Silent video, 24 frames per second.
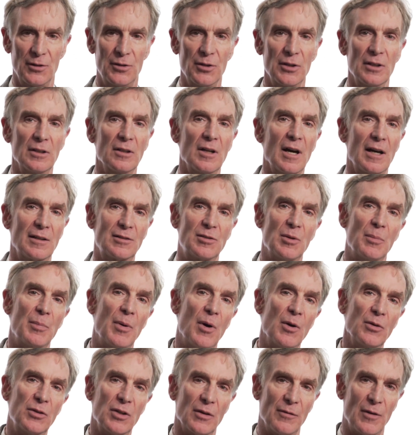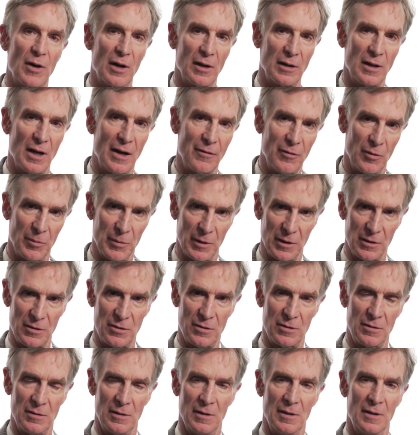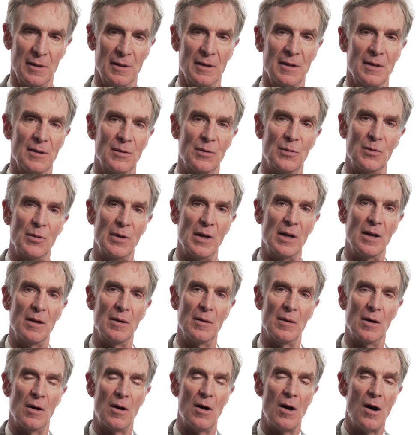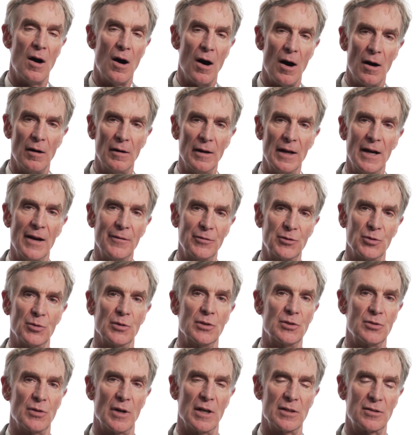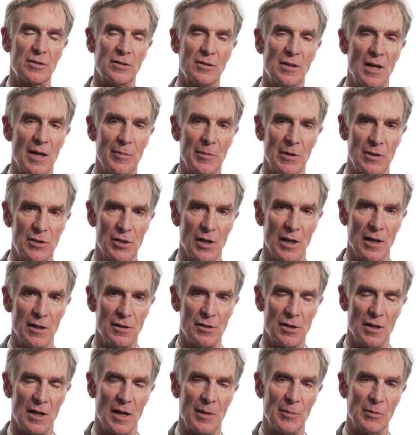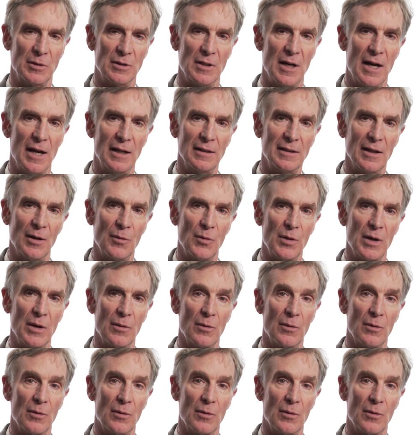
Good luck to both of our governments. We all have to address climate change, and I'm glad that